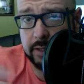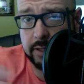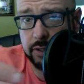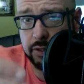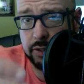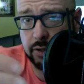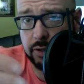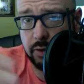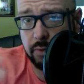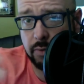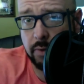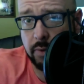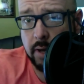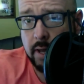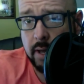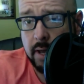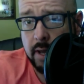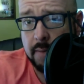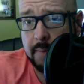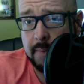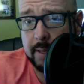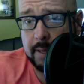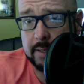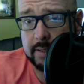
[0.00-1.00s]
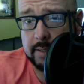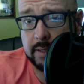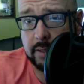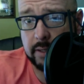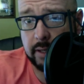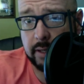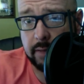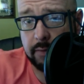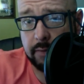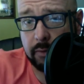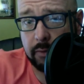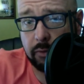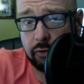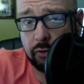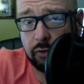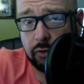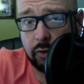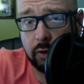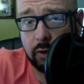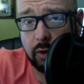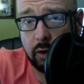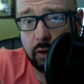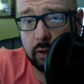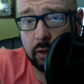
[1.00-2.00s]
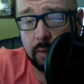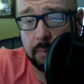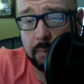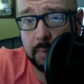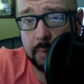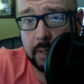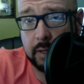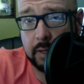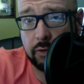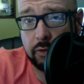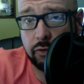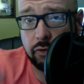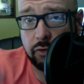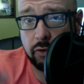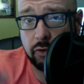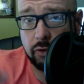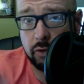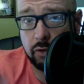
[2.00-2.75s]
So basically, if you stood on the beach,